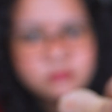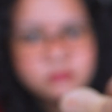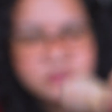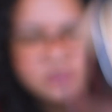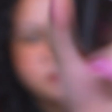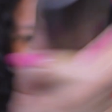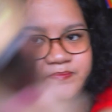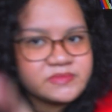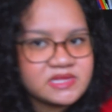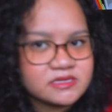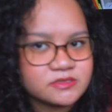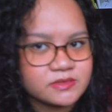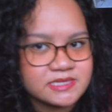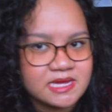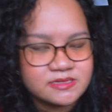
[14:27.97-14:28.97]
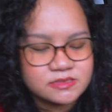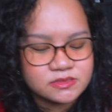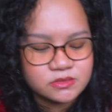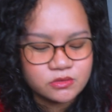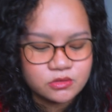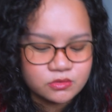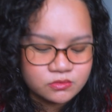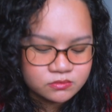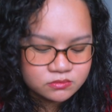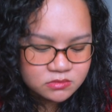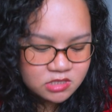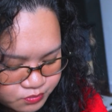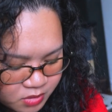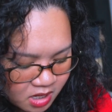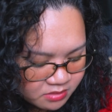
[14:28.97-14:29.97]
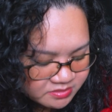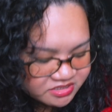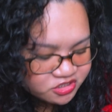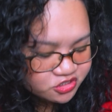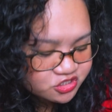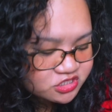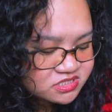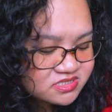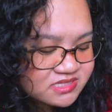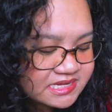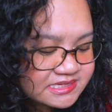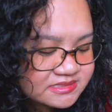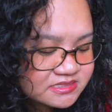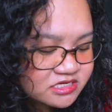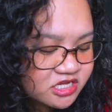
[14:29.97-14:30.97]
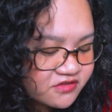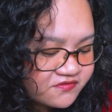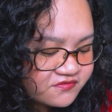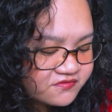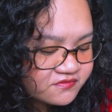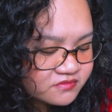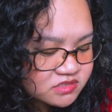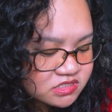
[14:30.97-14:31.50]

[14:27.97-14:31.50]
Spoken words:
Yeah, so it has a screw. Probably they're just nice enough